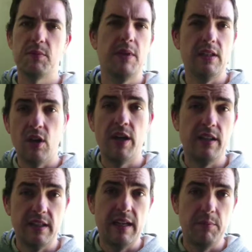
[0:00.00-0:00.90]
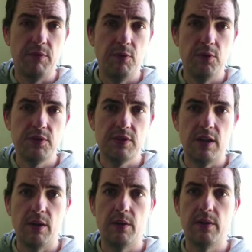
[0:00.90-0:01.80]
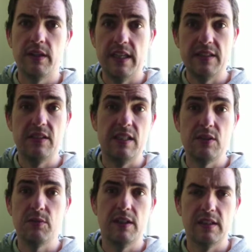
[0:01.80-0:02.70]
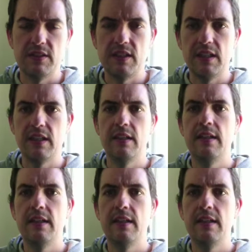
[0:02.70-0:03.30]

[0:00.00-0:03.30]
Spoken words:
I've been lighter than that before, so yes, it is realistic.